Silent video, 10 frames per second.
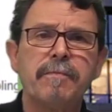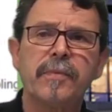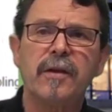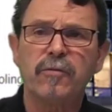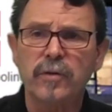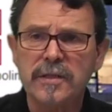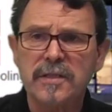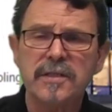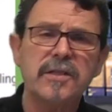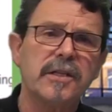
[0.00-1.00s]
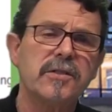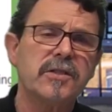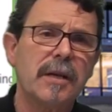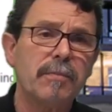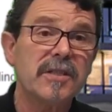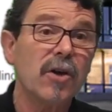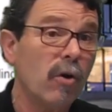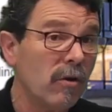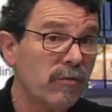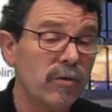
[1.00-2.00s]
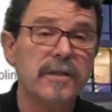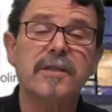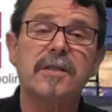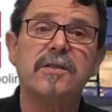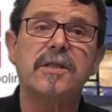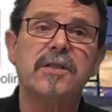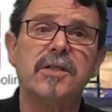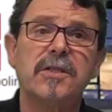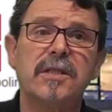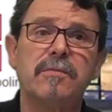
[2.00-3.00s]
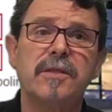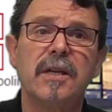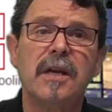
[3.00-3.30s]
for instance, in stepless, or for instance, these systems